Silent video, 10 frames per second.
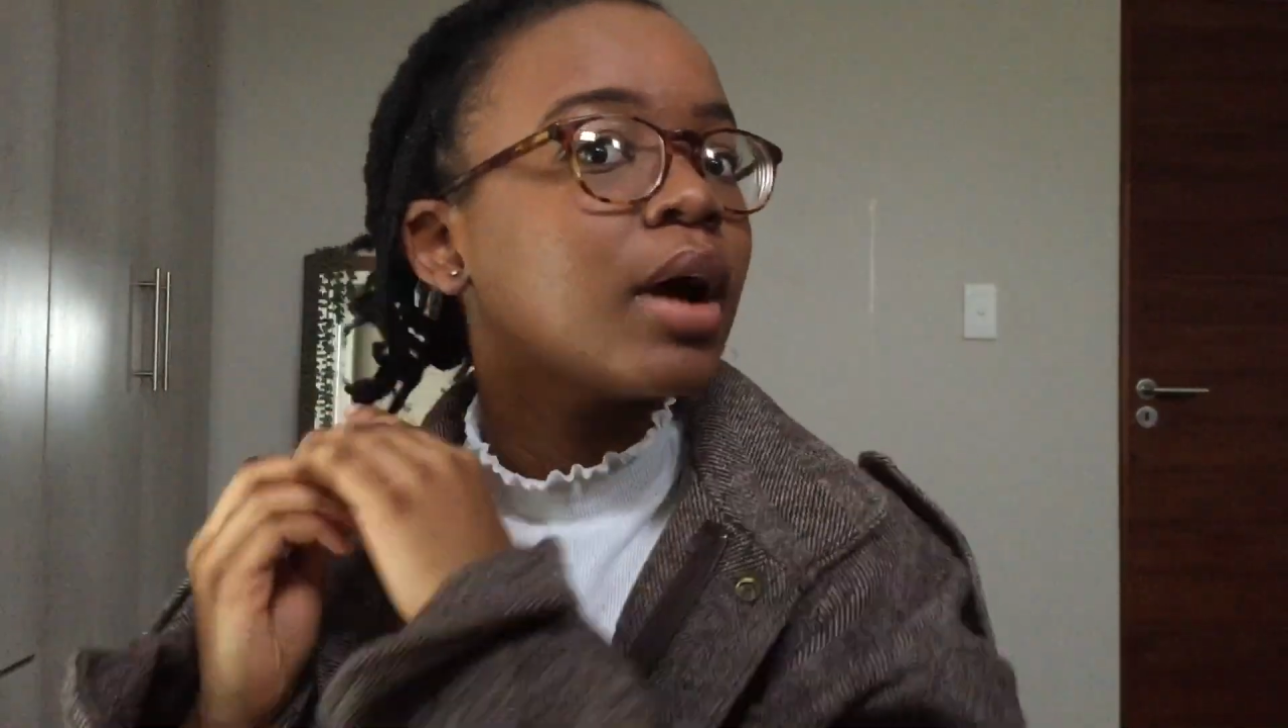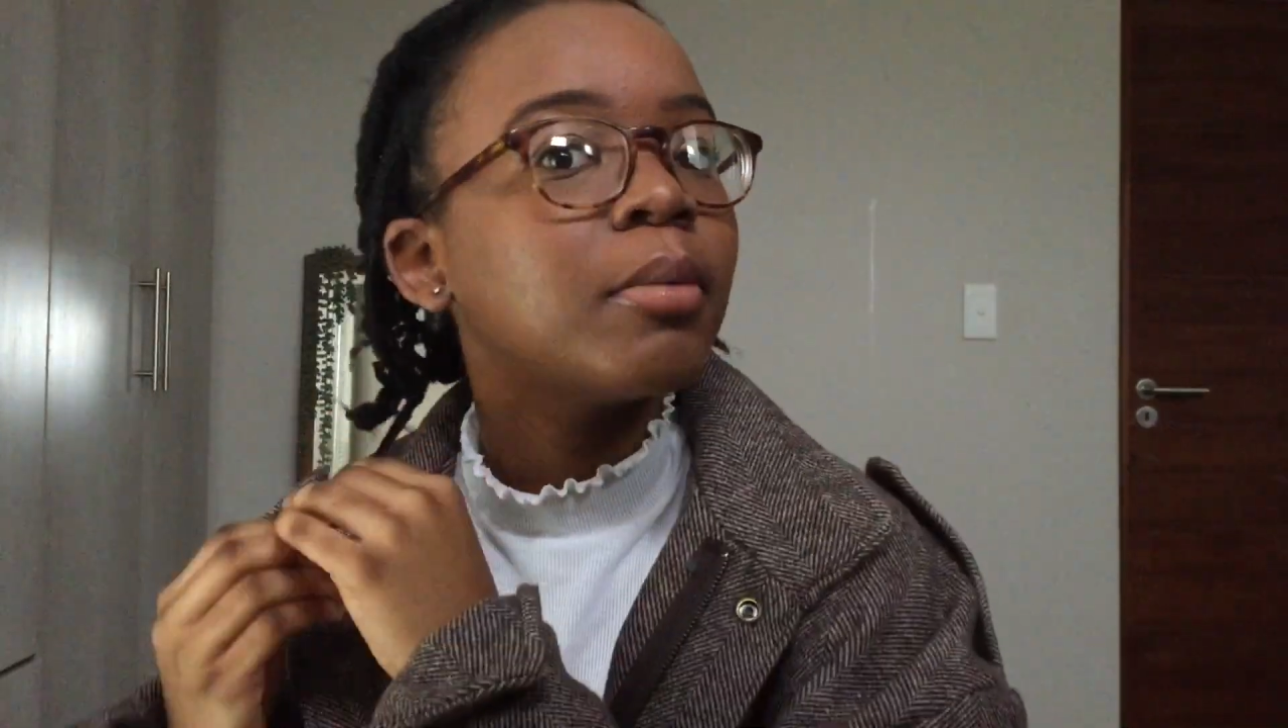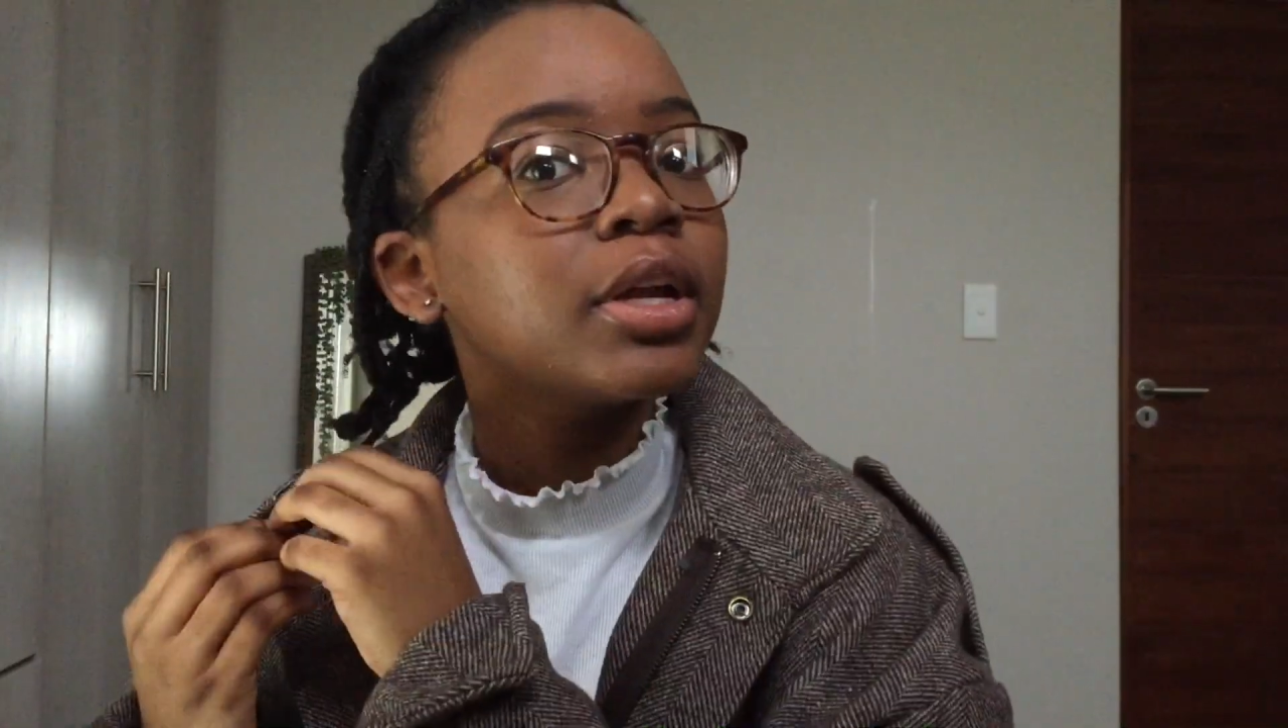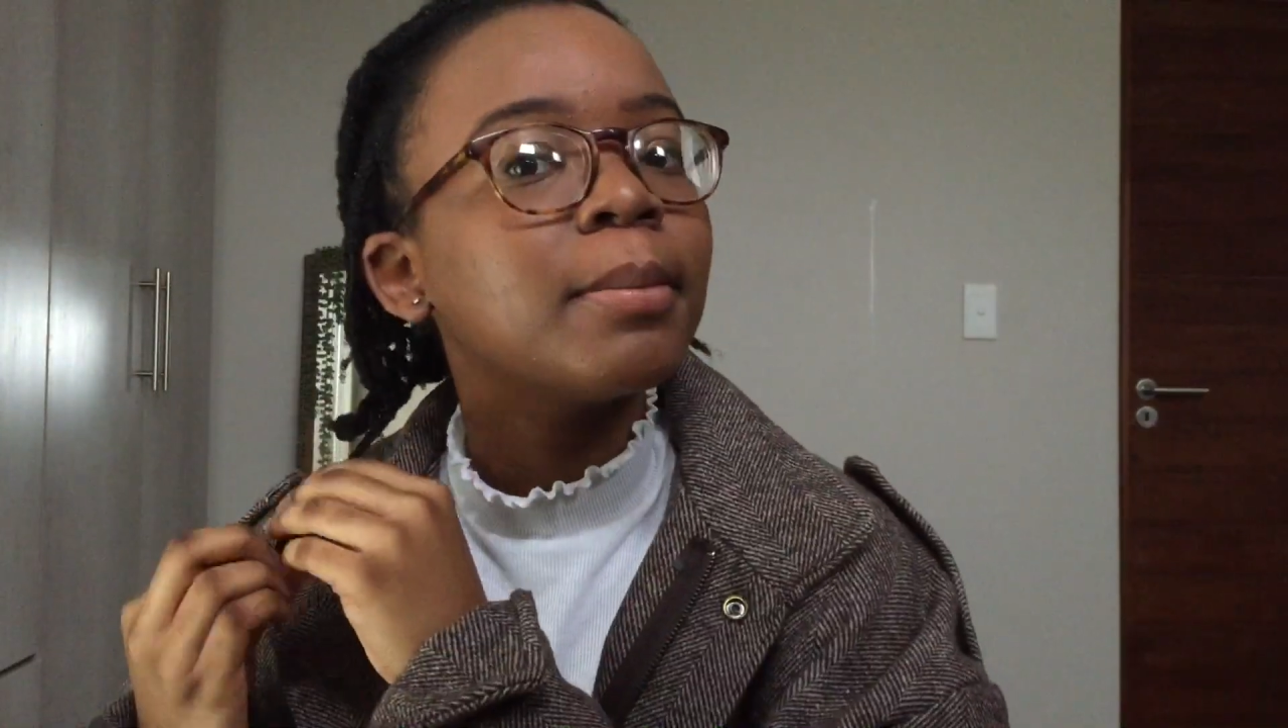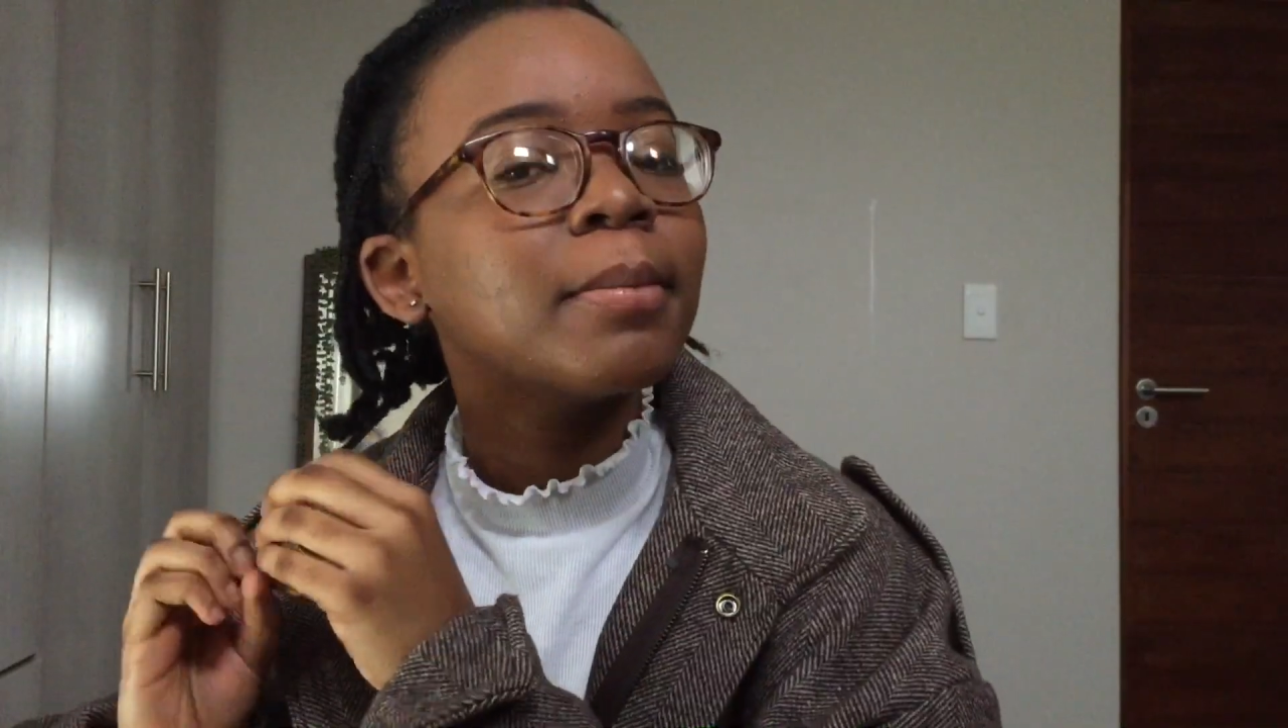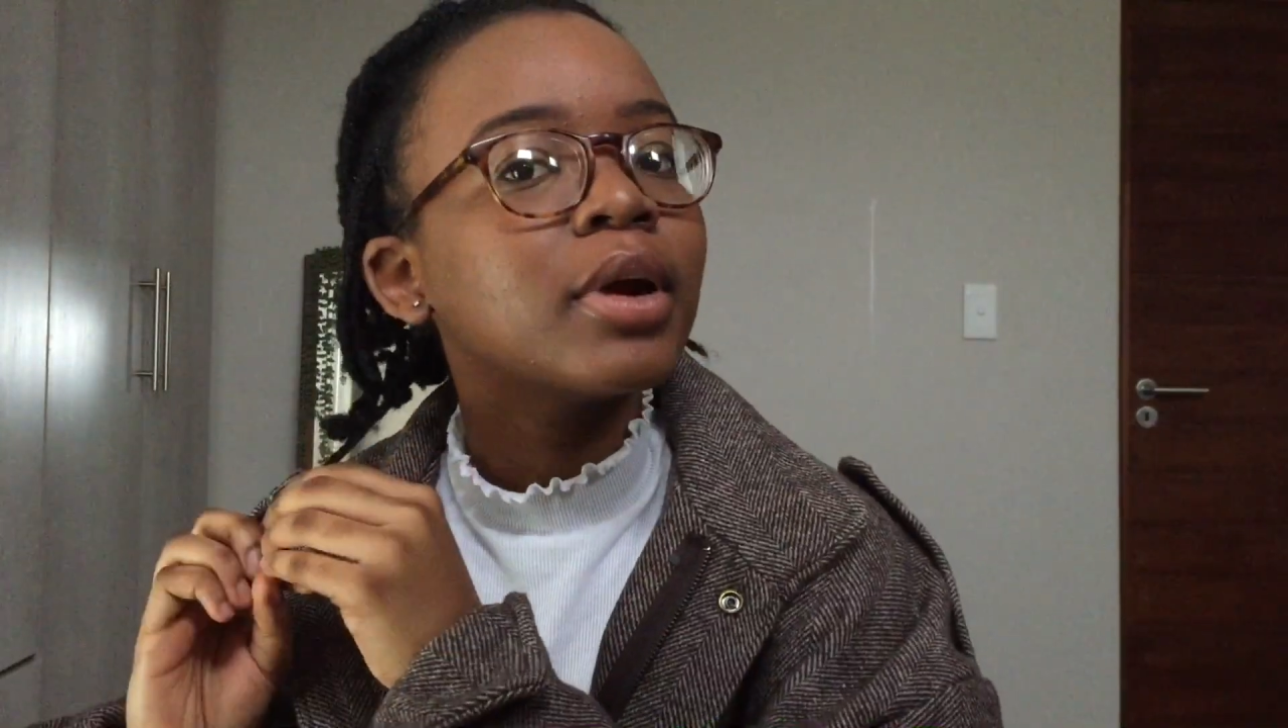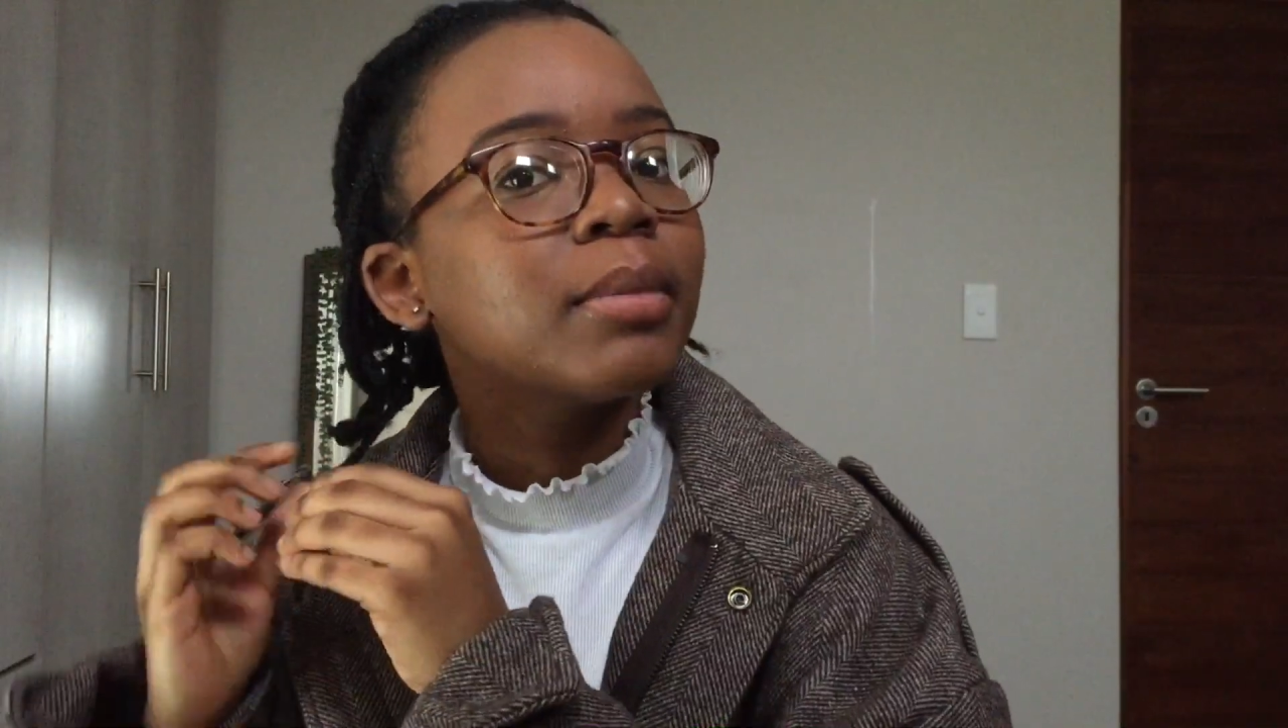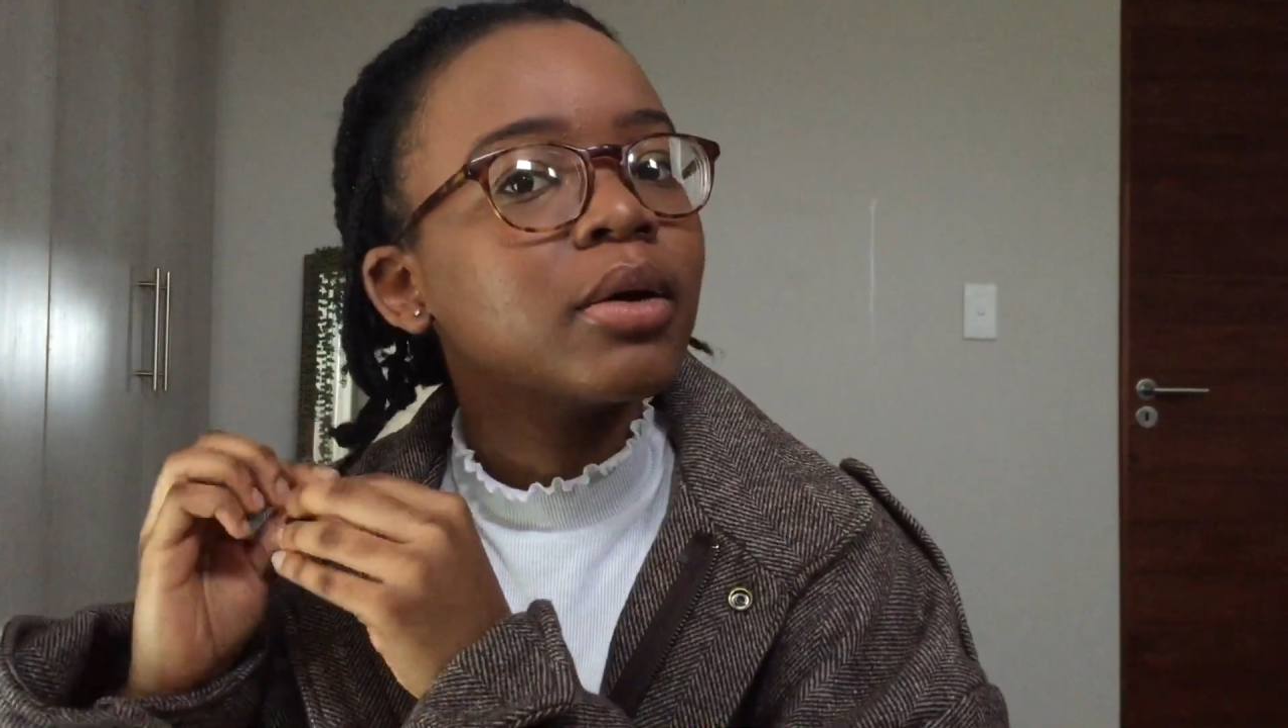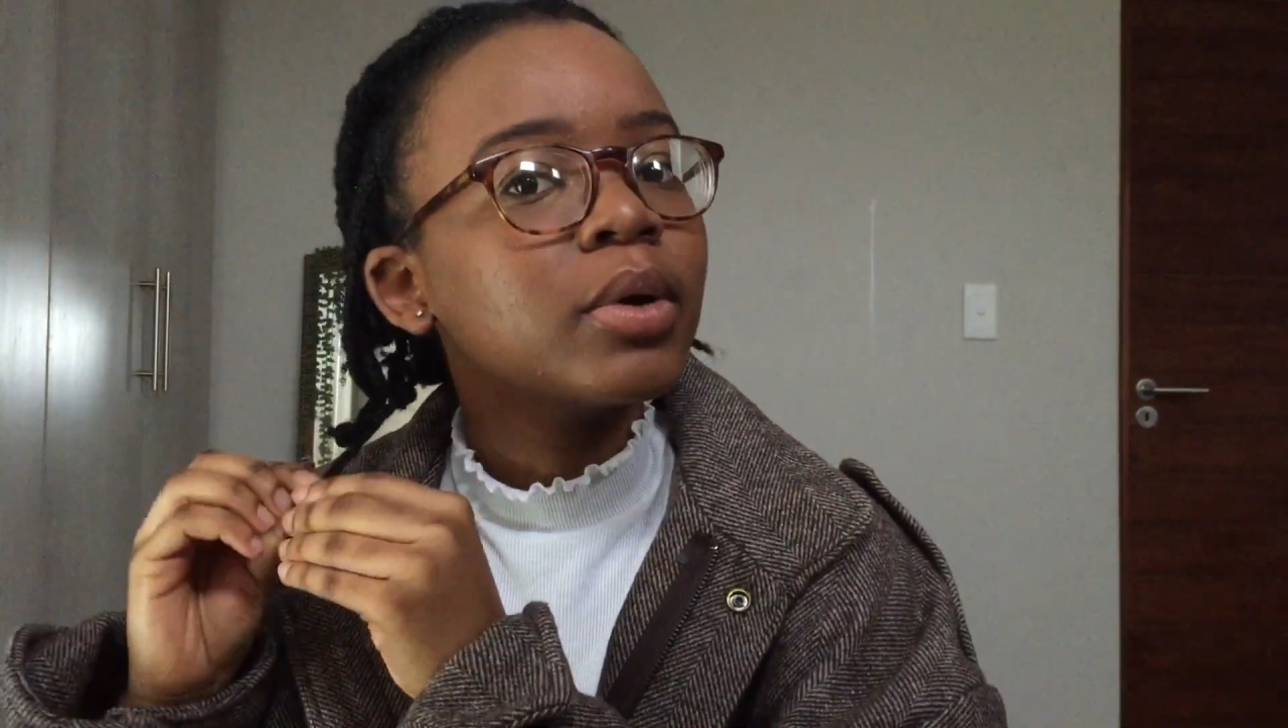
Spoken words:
twist out.